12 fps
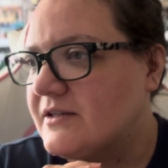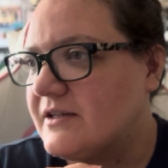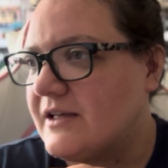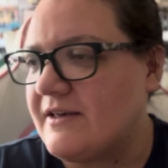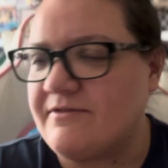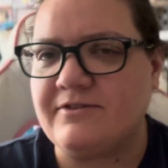
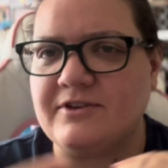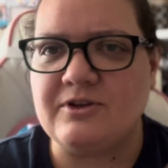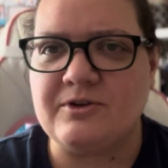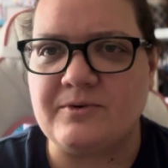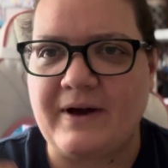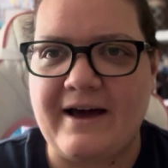If
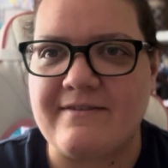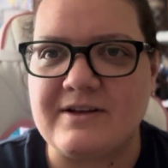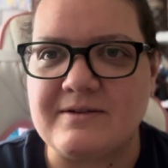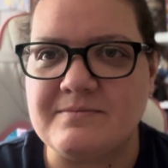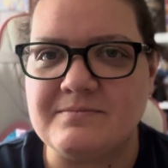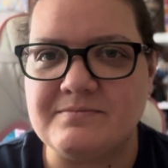you
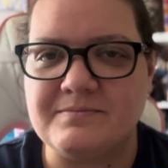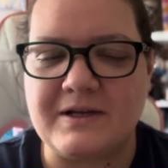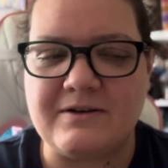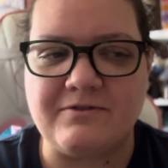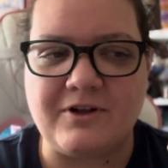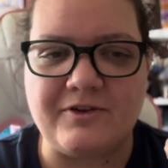haven't
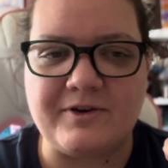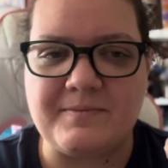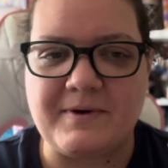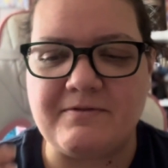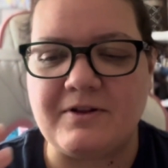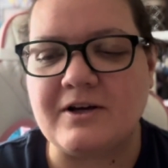been following
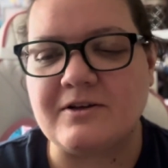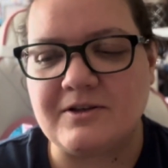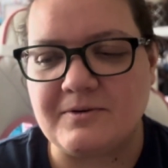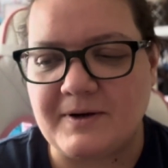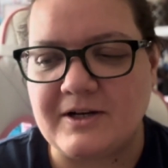my blog, you might